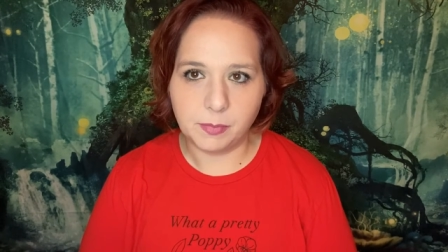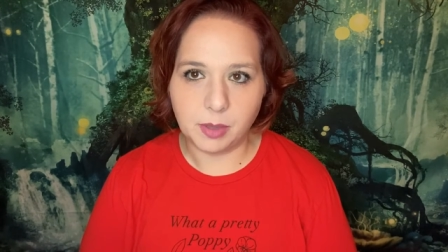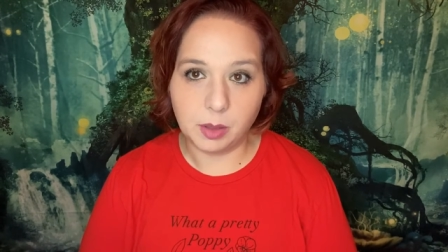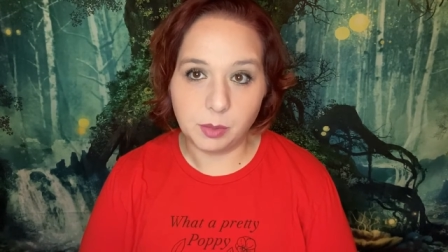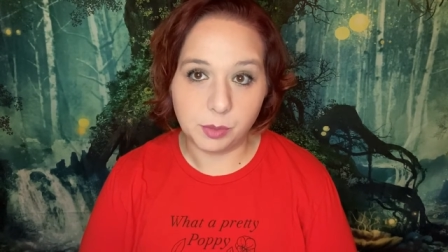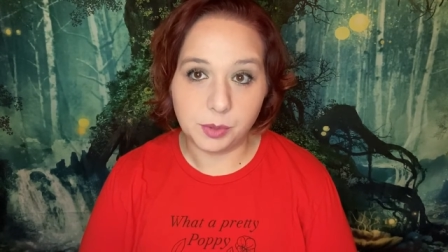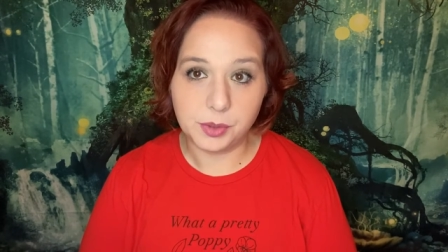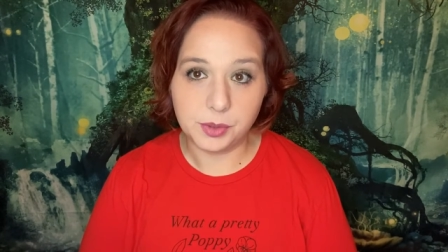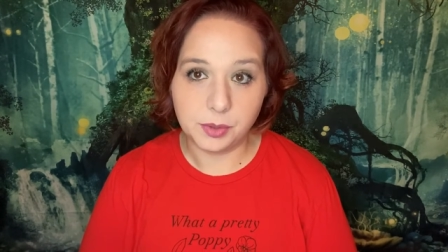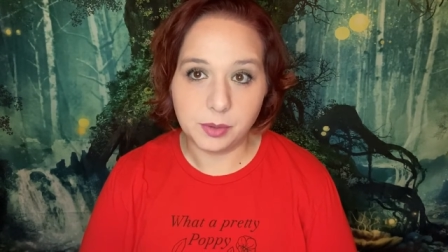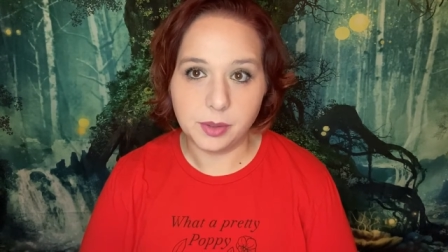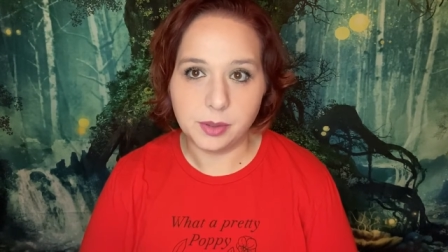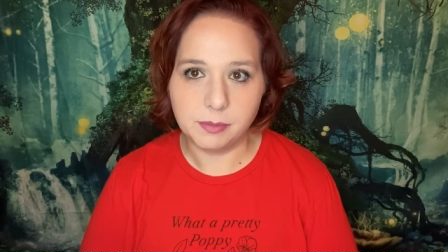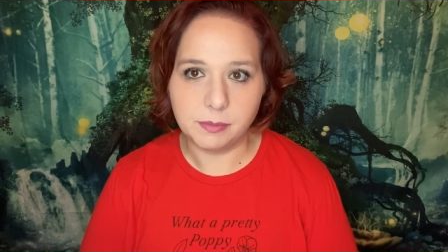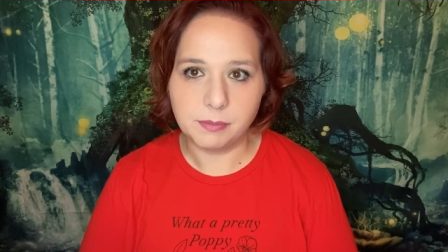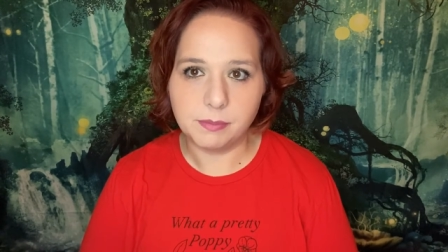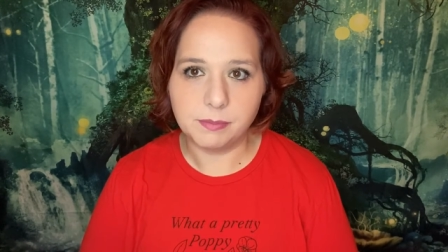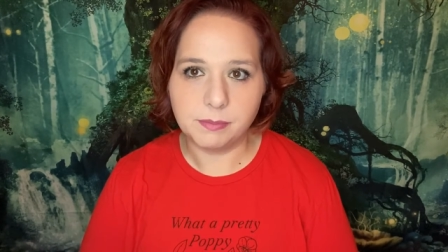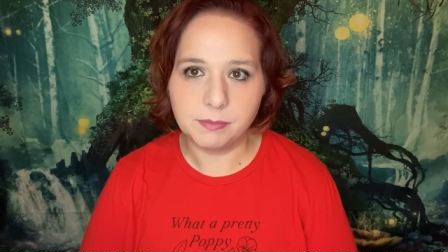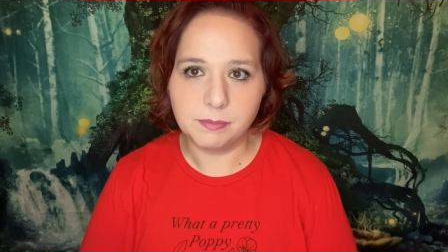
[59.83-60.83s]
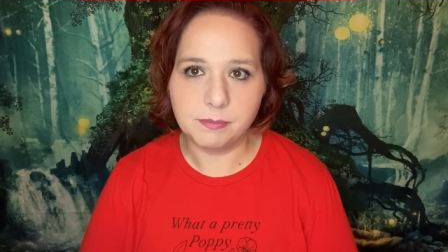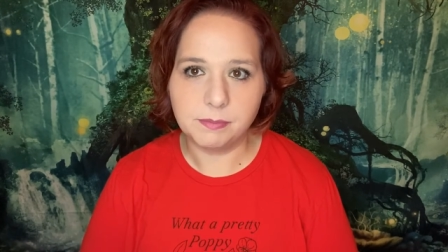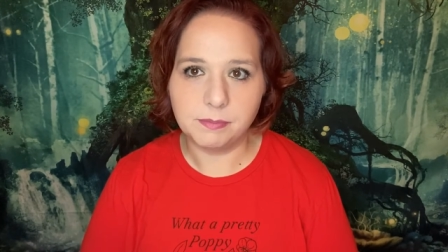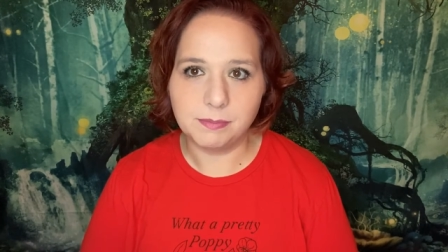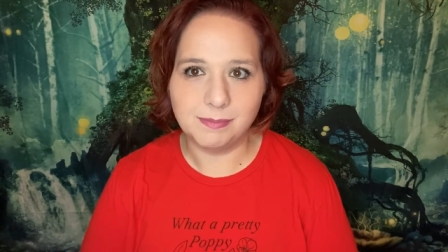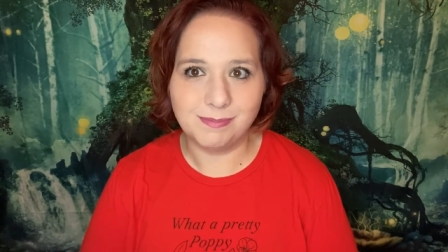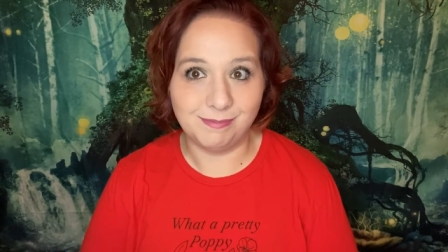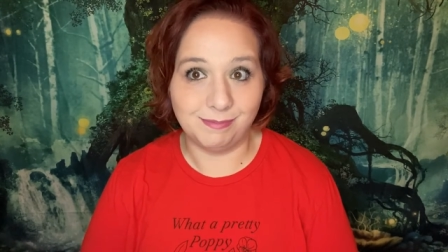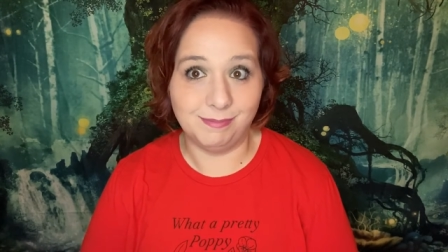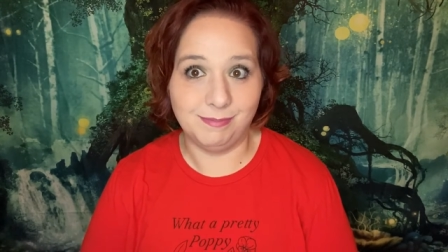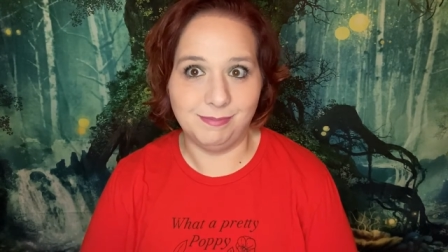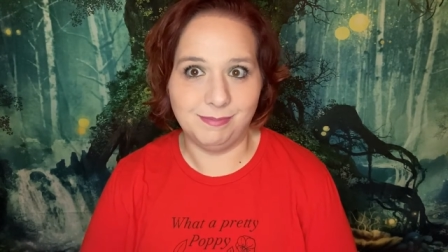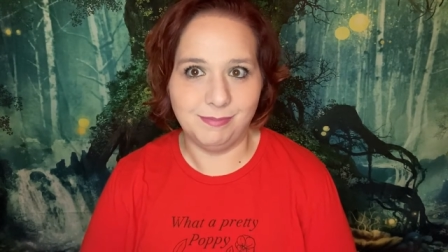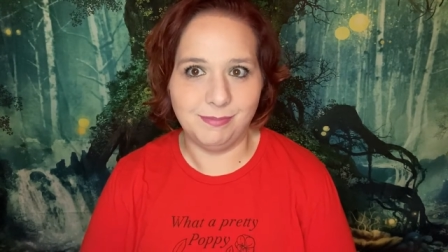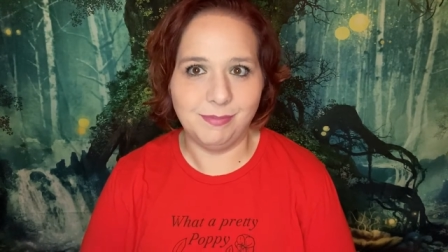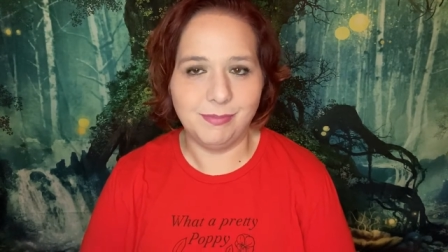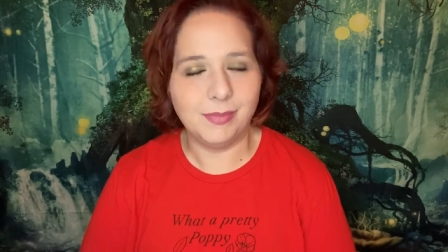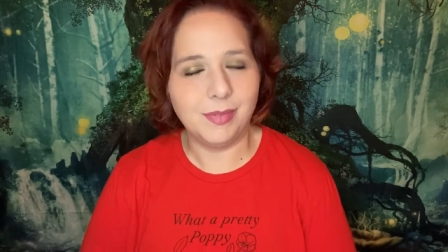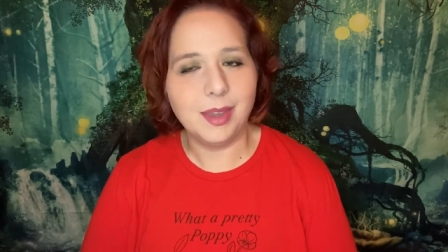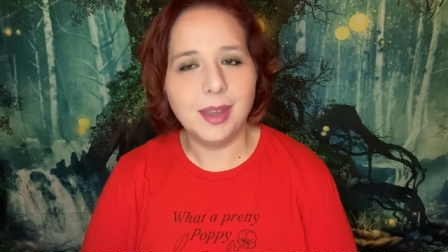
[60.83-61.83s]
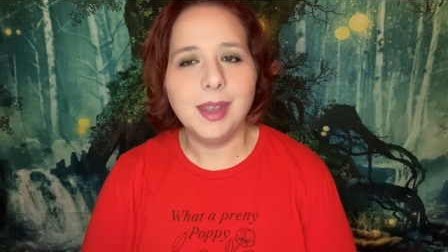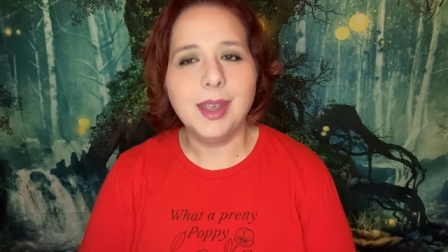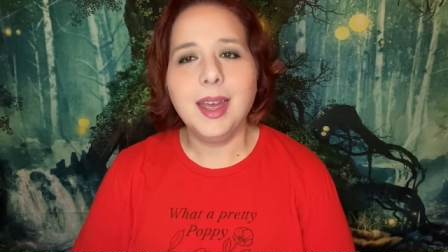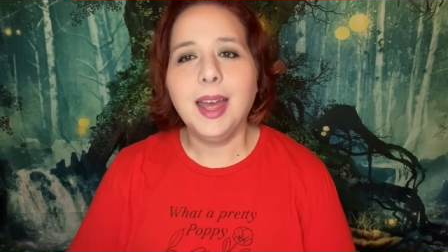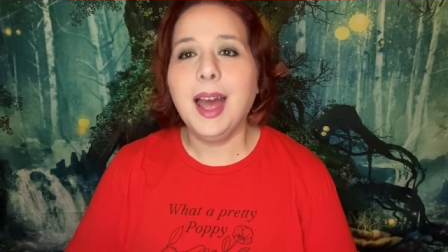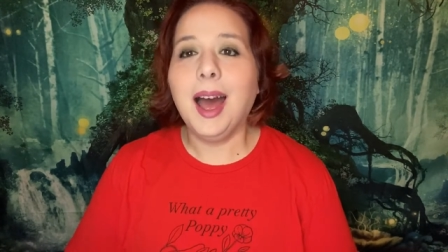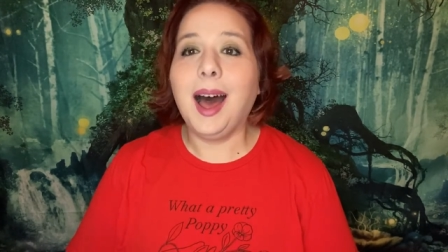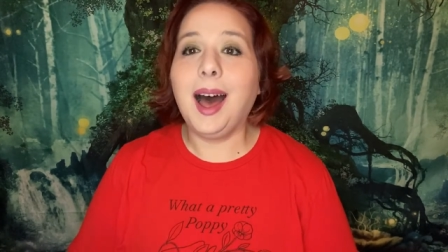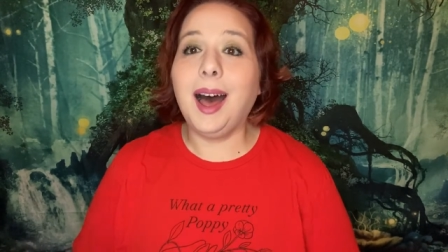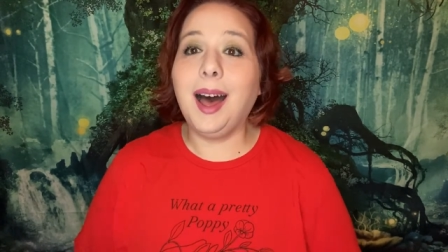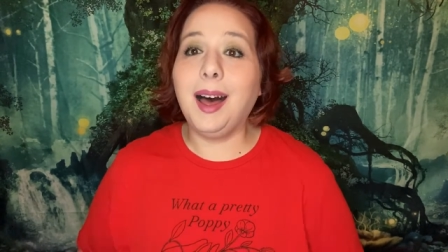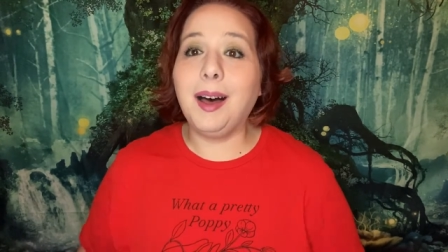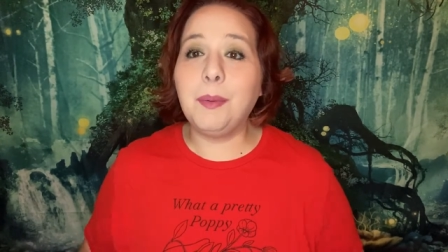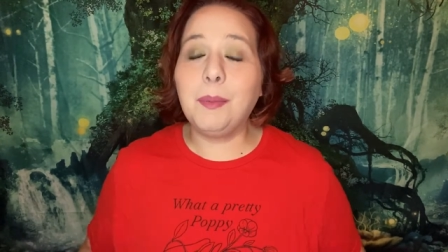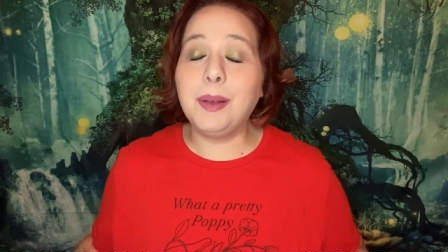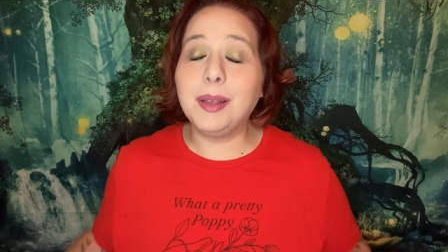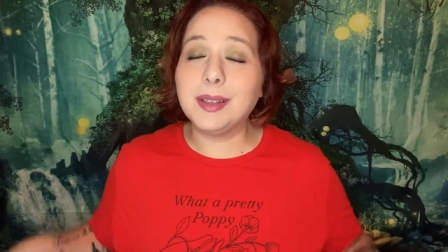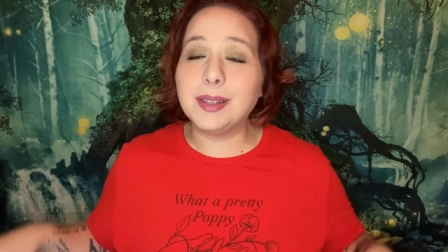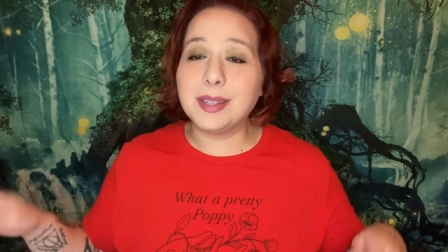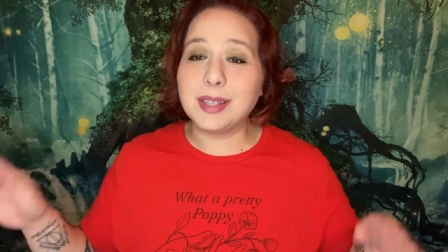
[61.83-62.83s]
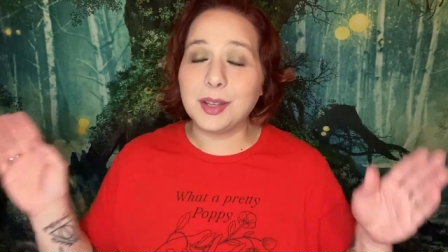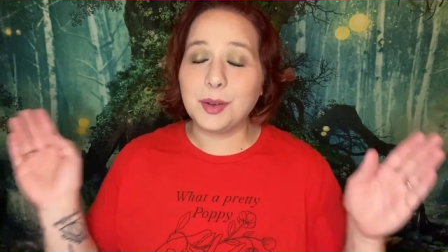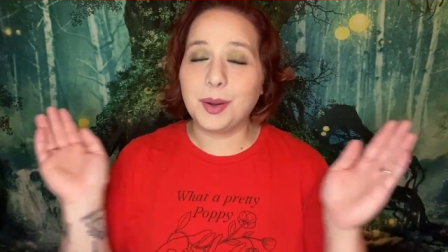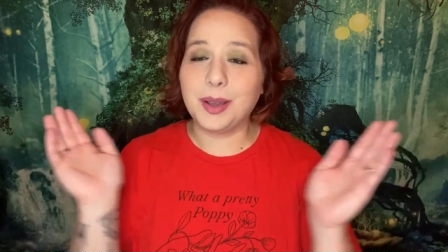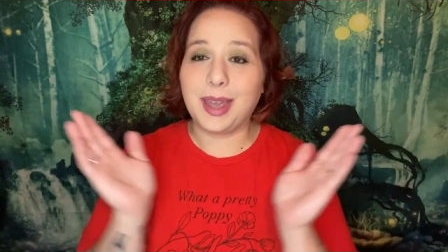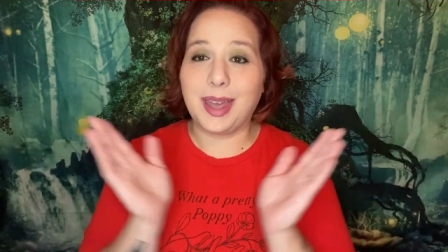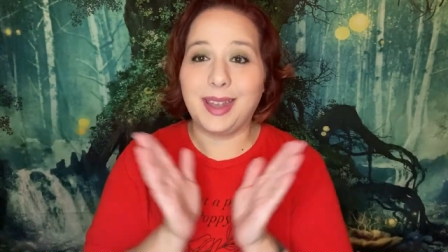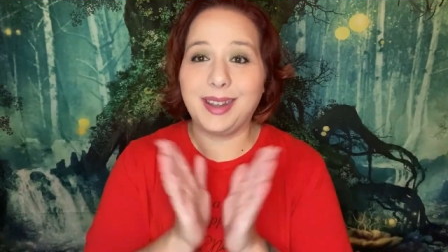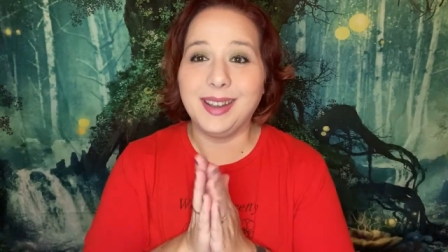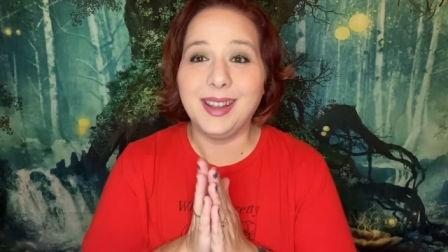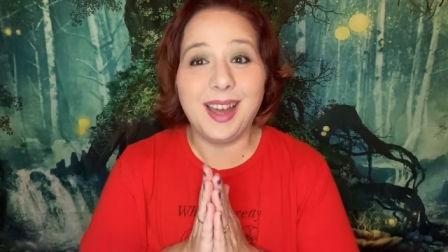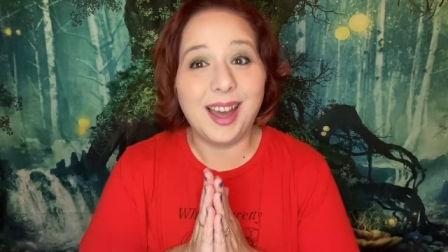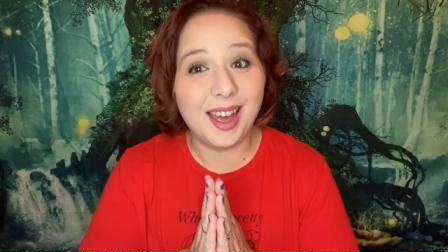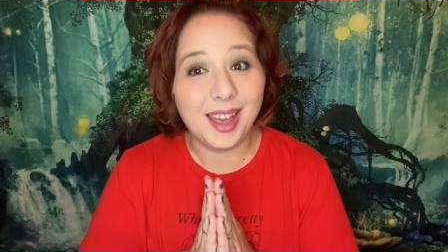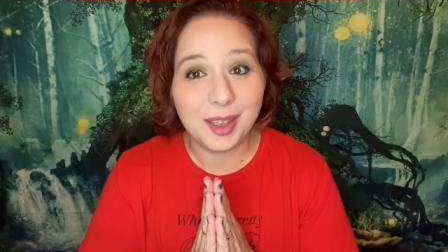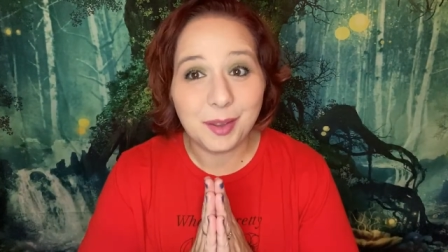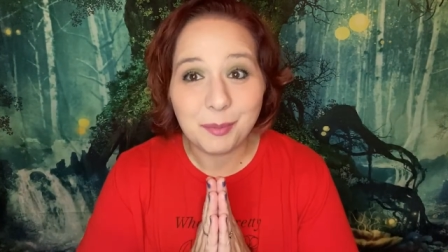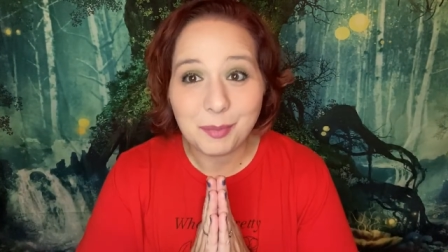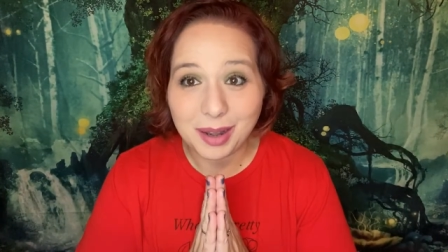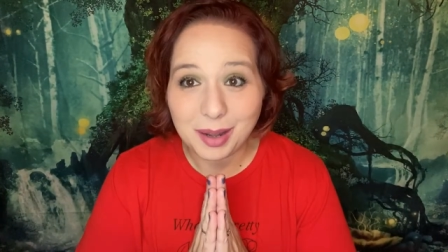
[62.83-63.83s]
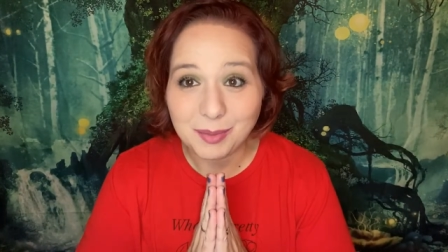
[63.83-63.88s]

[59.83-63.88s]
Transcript: I will do it. Um, so again, hi, my